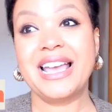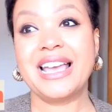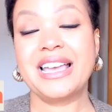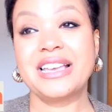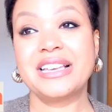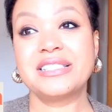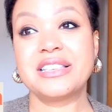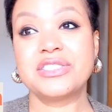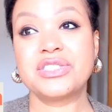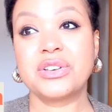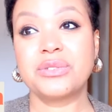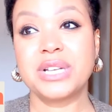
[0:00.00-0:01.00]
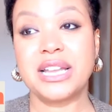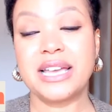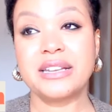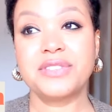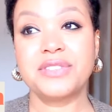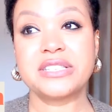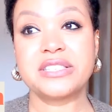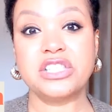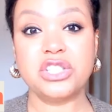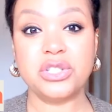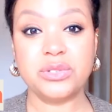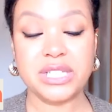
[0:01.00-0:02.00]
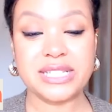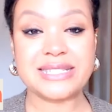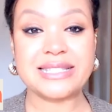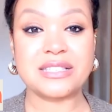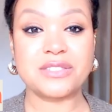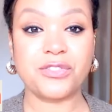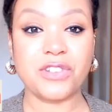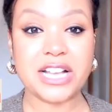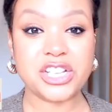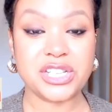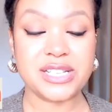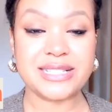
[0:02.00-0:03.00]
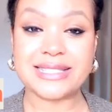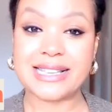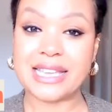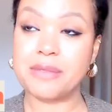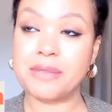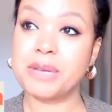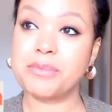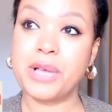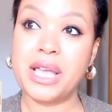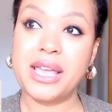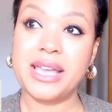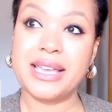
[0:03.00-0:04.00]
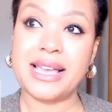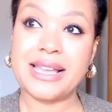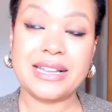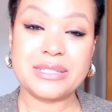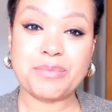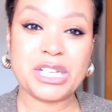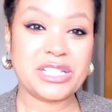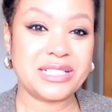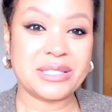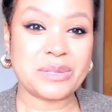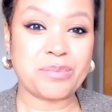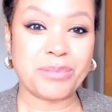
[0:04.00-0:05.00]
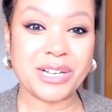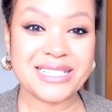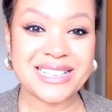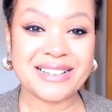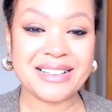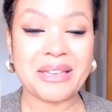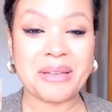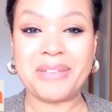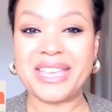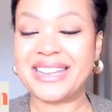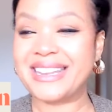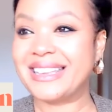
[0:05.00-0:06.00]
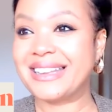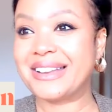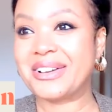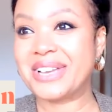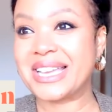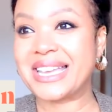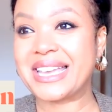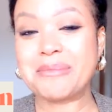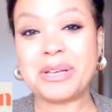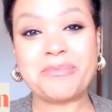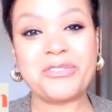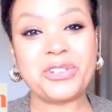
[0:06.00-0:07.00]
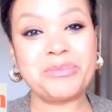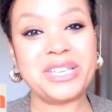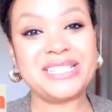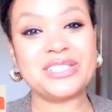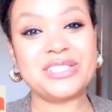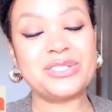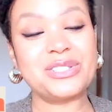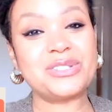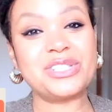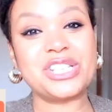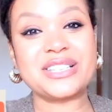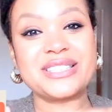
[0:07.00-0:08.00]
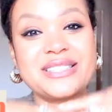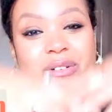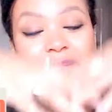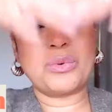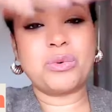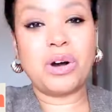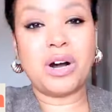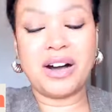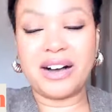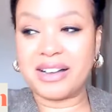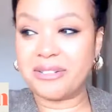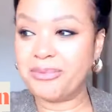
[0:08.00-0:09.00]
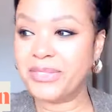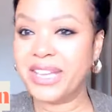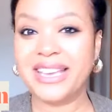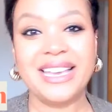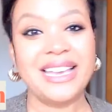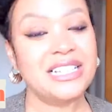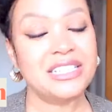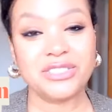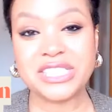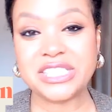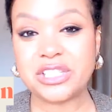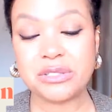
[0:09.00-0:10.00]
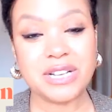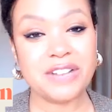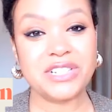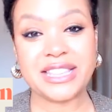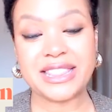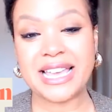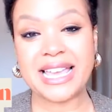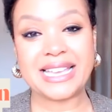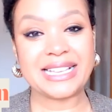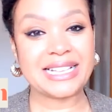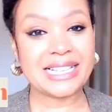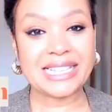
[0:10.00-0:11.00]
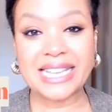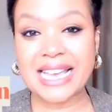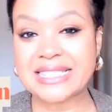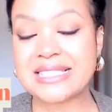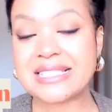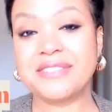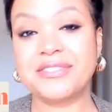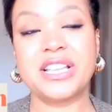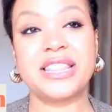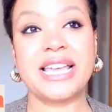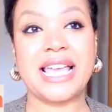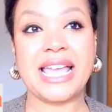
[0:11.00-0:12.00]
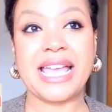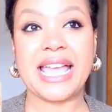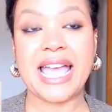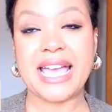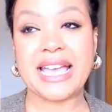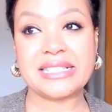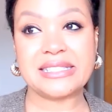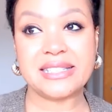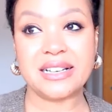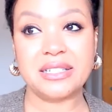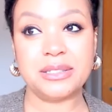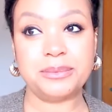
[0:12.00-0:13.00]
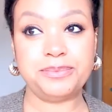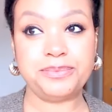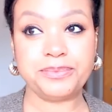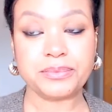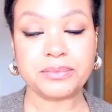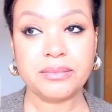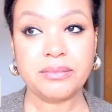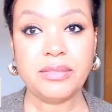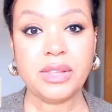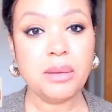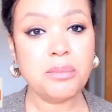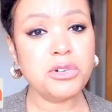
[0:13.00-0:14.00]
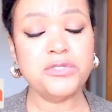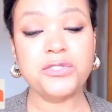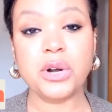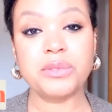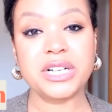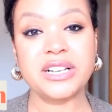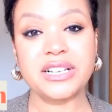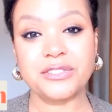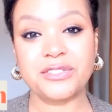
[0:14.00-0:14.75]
And so in light of this newness, this freshness, it came up, and especially it's springtime, and it came up for me to just wah, redo everything, cleanse everything, and move forward on